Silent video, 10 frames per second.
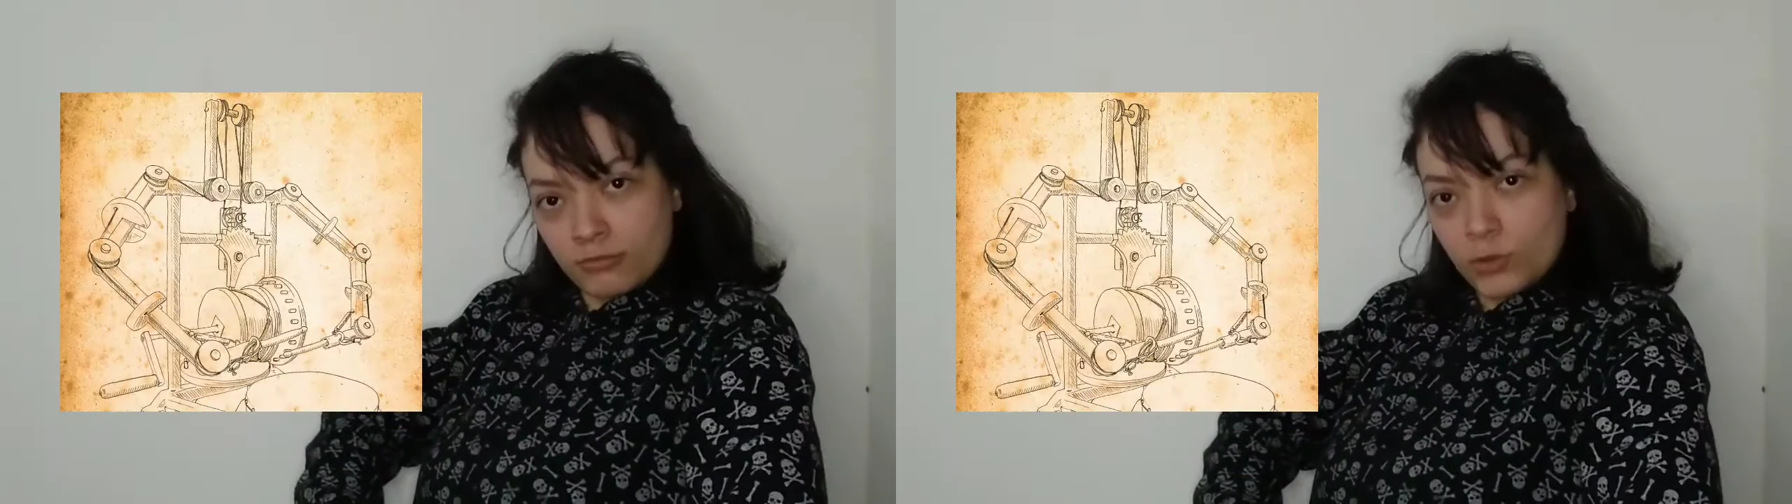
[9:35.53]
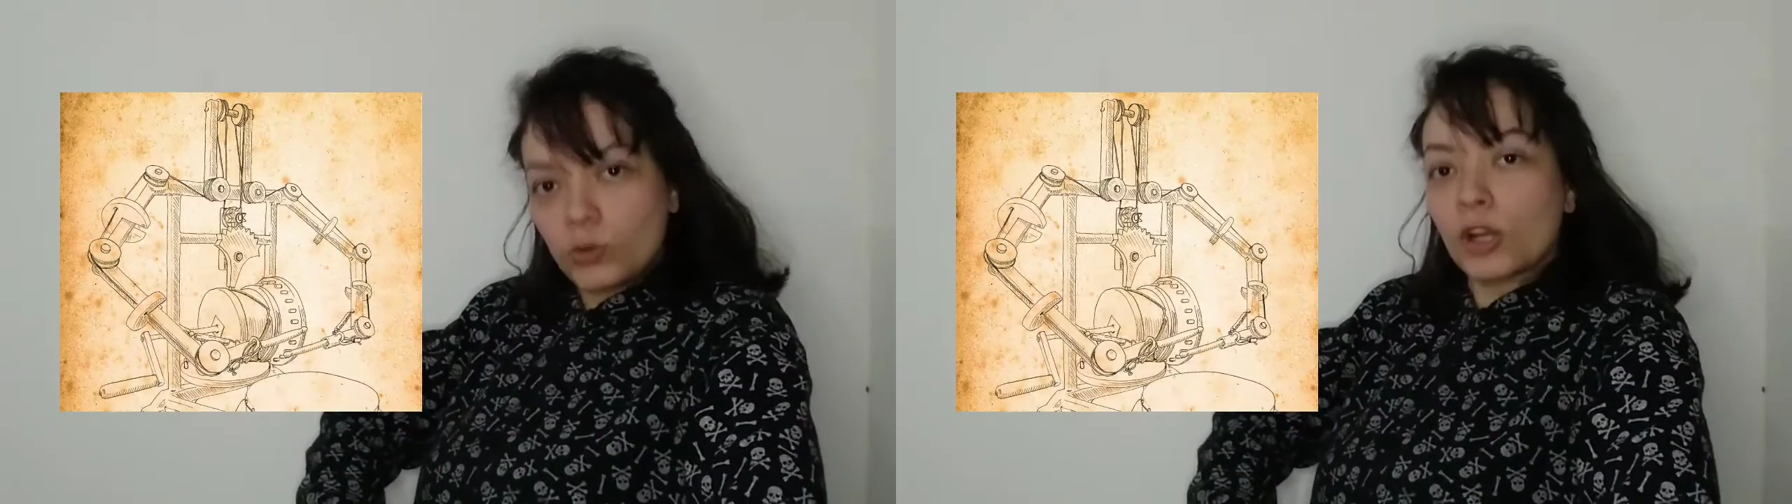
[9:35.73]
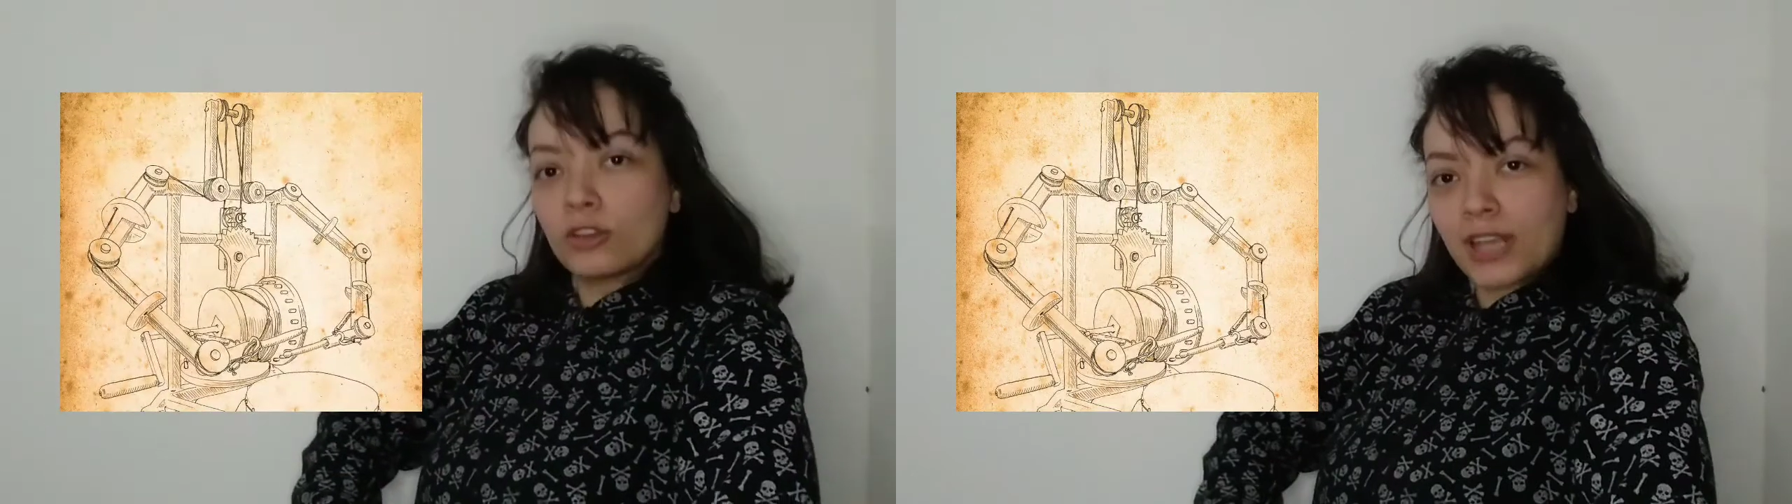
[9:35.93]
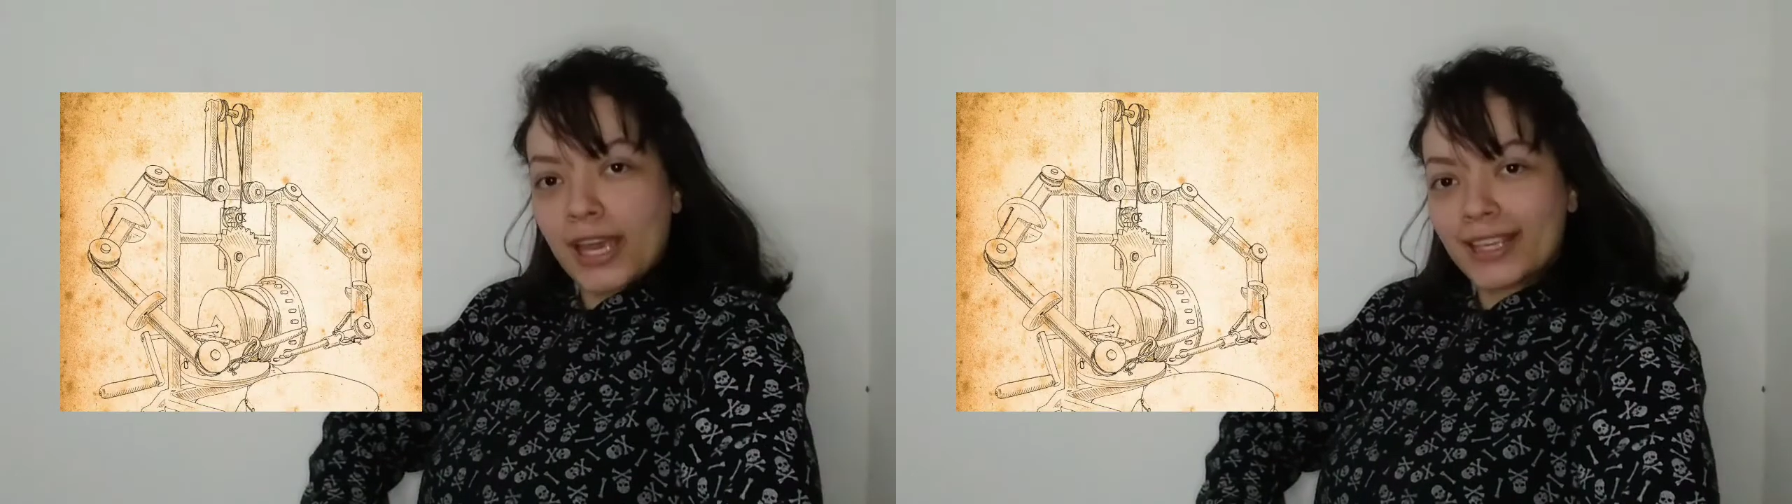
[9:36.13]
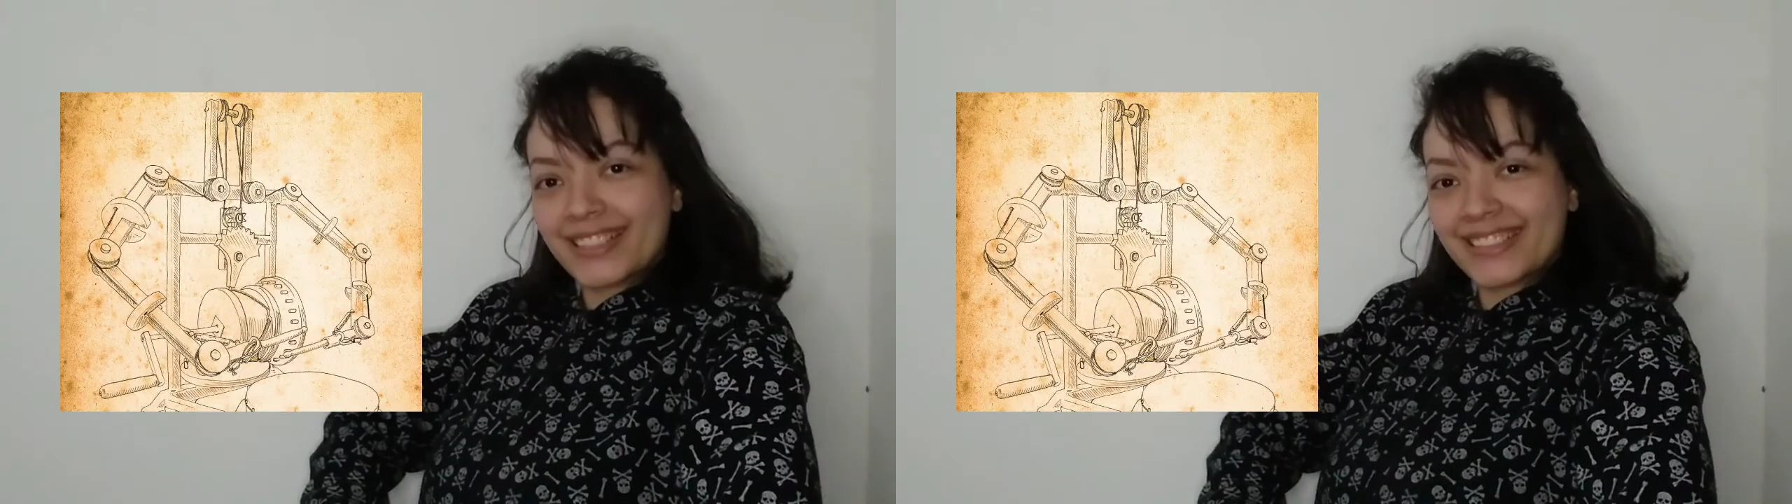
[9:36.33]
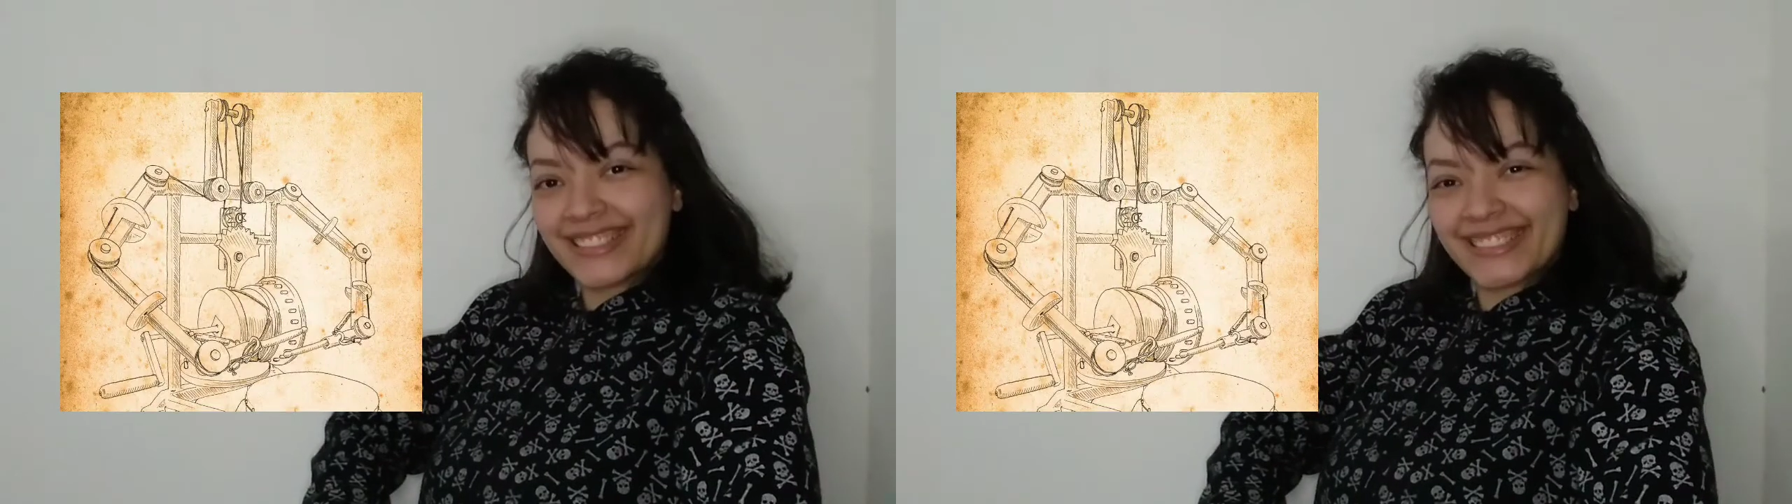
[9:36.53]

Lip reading: Do I look like it?